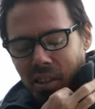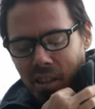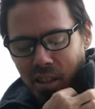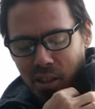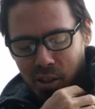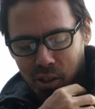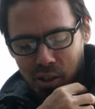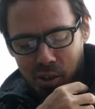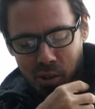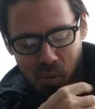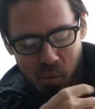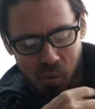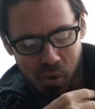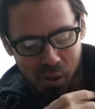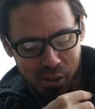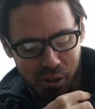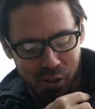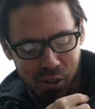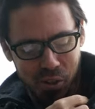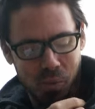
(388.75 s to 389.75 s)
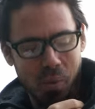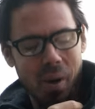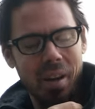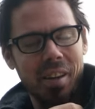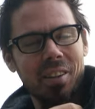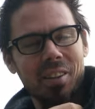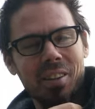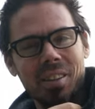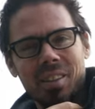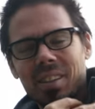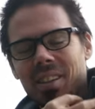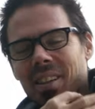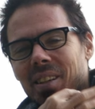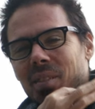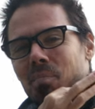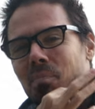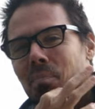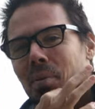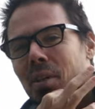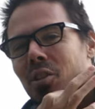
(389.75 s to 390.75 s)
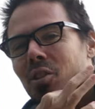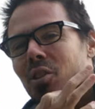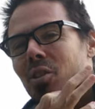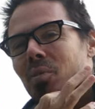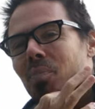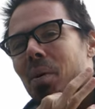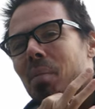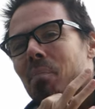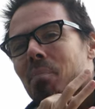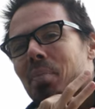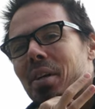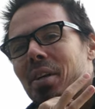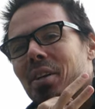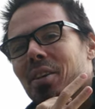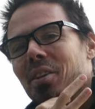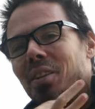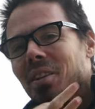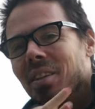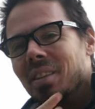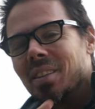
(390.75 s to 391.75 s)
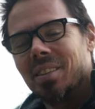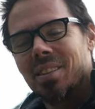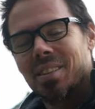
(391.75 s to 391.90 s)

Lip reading: This is the worst sweater. It pinches my beard.